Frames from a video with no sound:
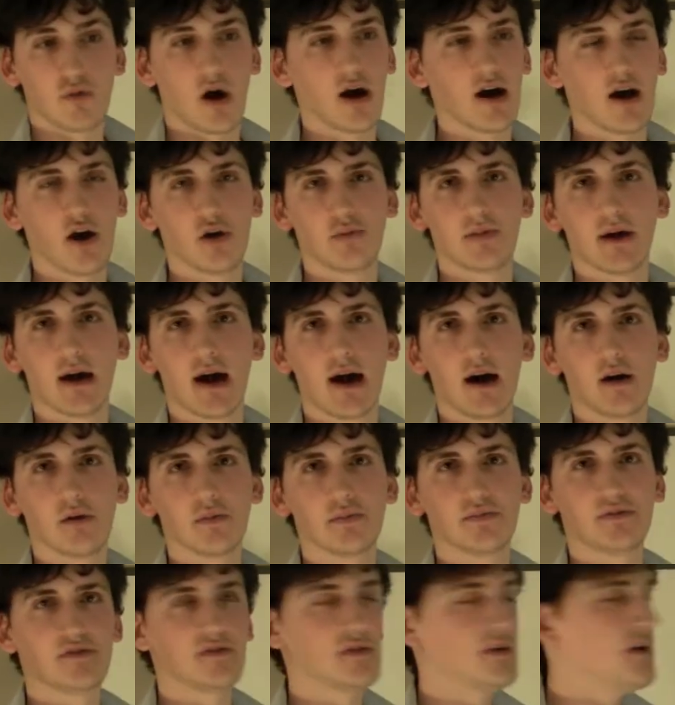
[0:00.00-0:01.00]
hope it
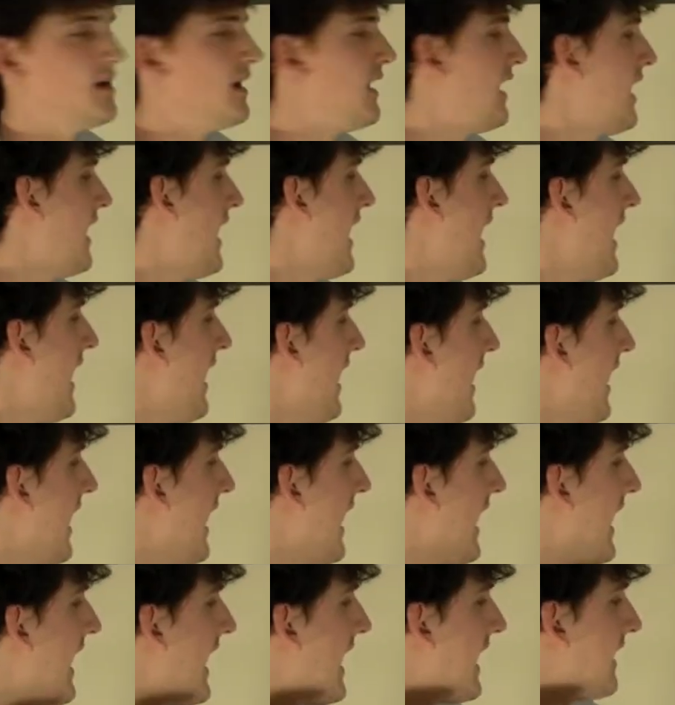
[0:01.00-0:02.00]
helps.
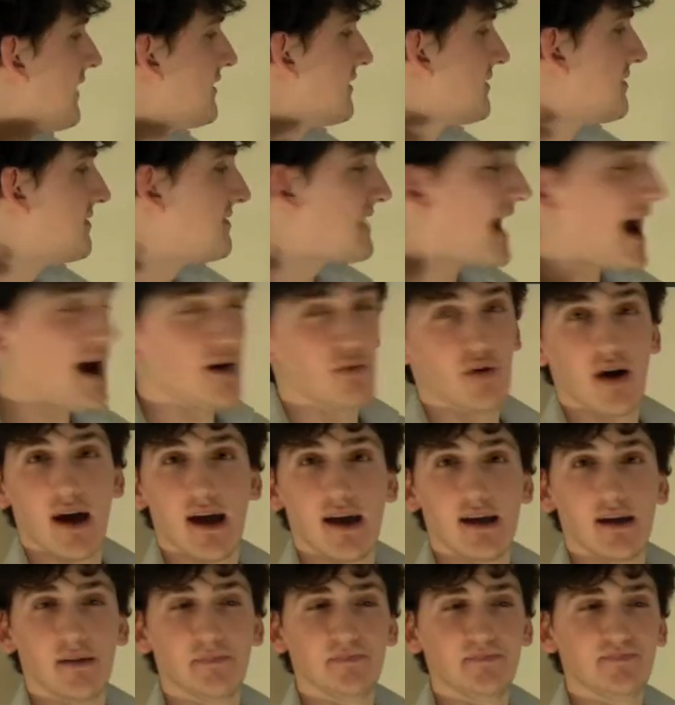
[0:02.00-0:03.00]
And that
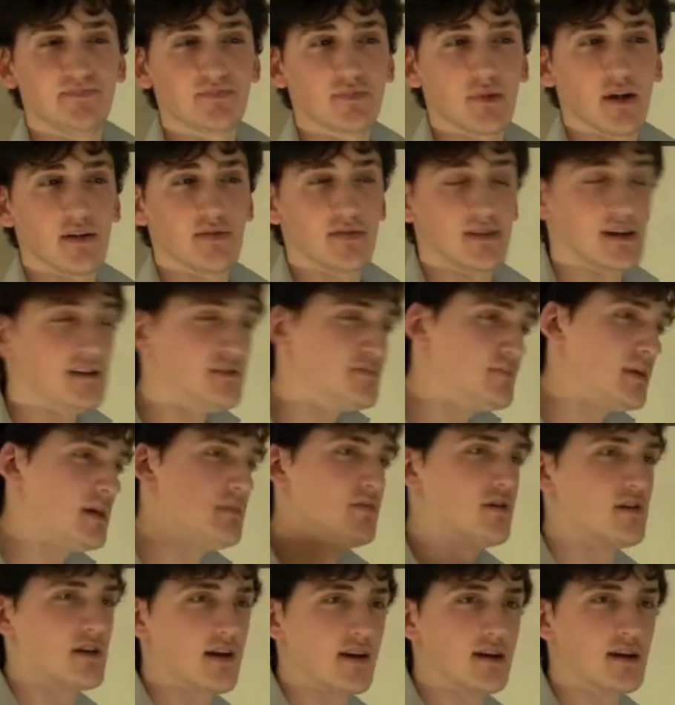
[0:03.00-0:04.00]
way, these
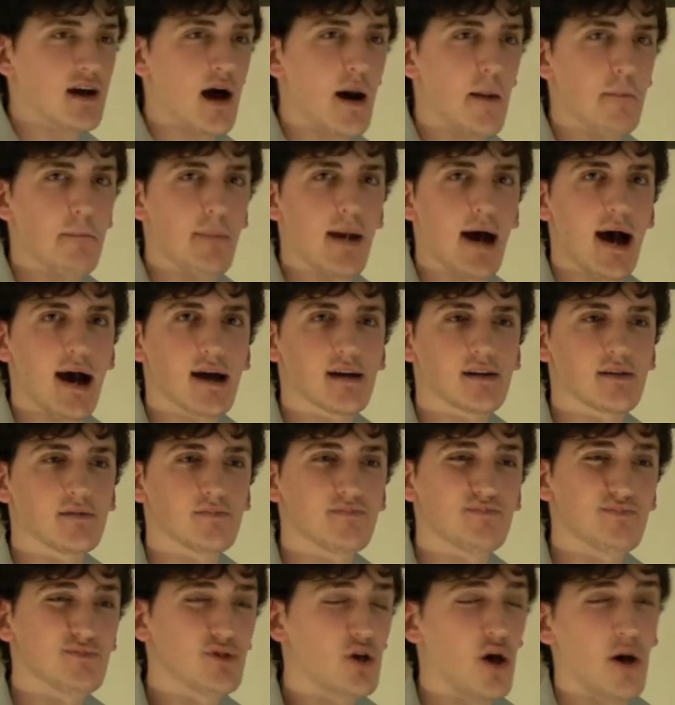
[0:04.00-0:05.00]
people are going to come back.
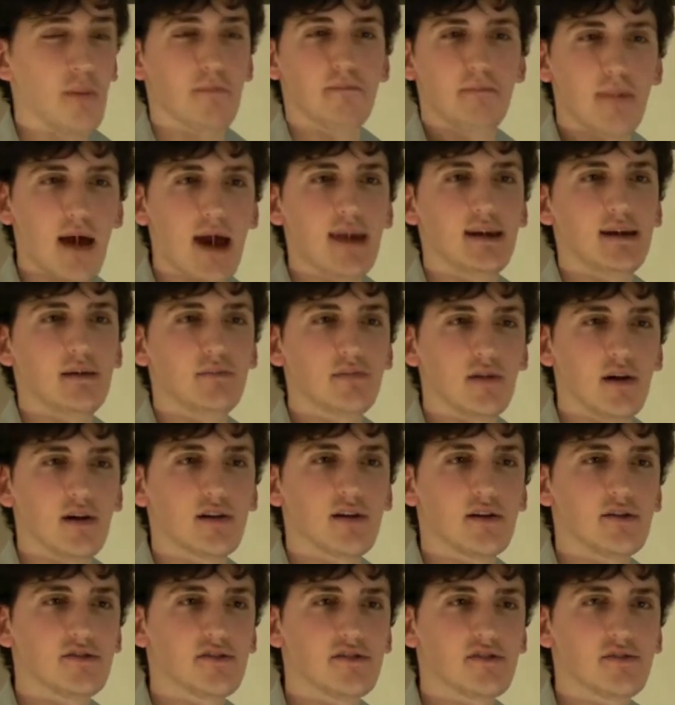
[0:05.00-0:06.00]
Not many
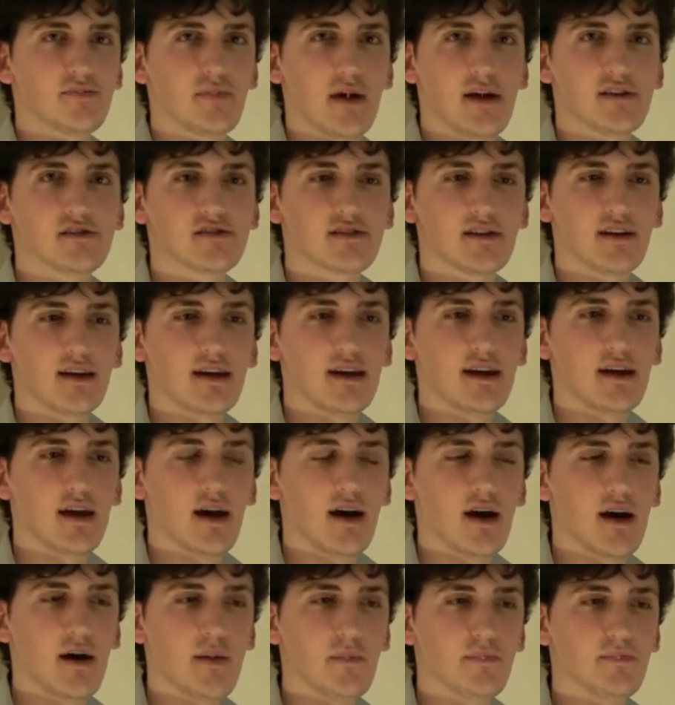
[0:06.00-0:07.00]
bloggers, especially
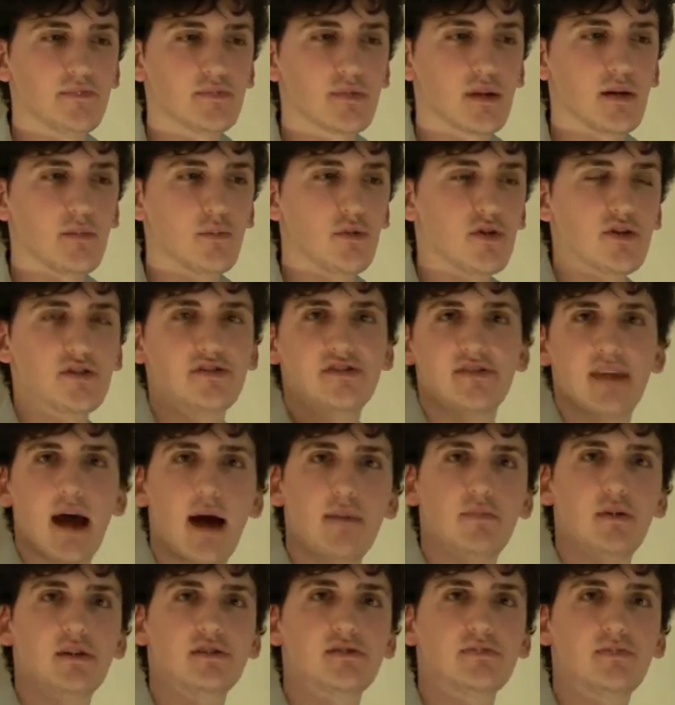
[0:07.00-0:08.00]
more
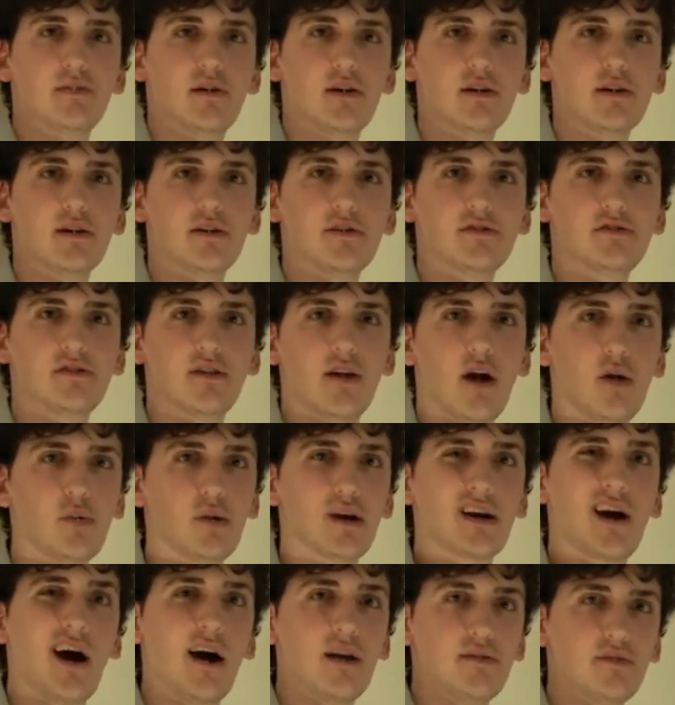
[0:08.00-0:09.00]
established bloggers, we're
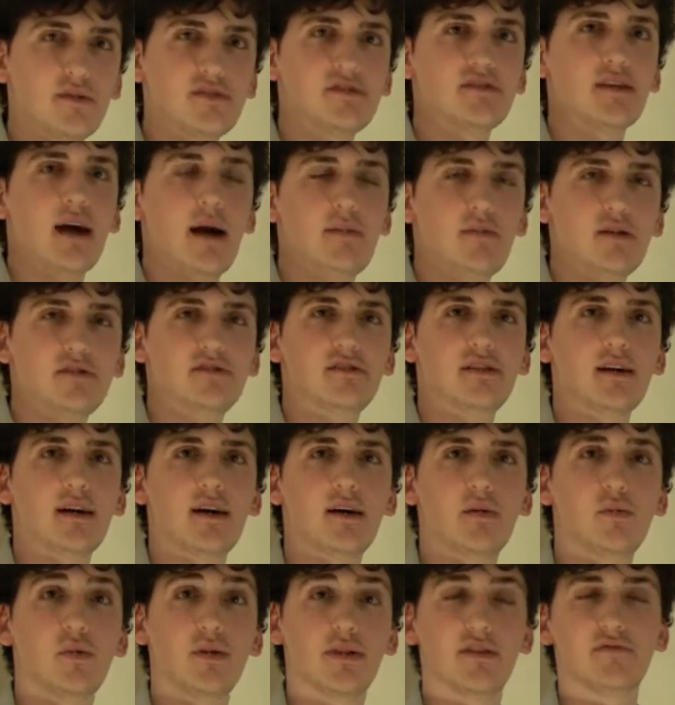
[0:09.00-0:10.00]
kind of established
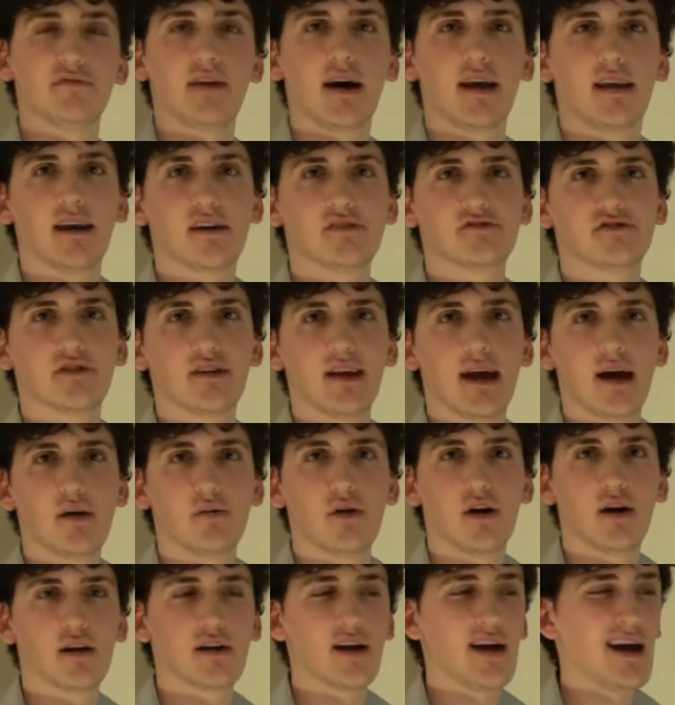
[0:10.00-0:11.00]
here with the FanExtra
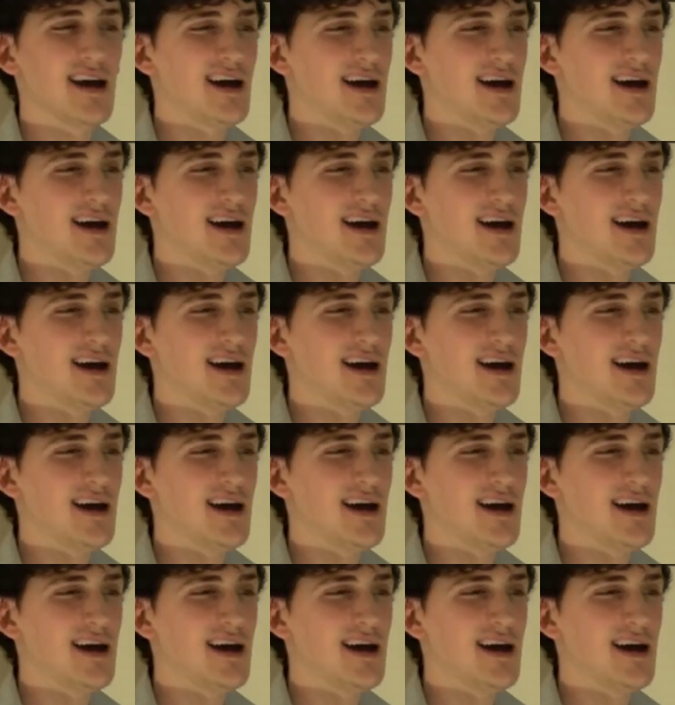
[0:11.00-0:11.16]
network,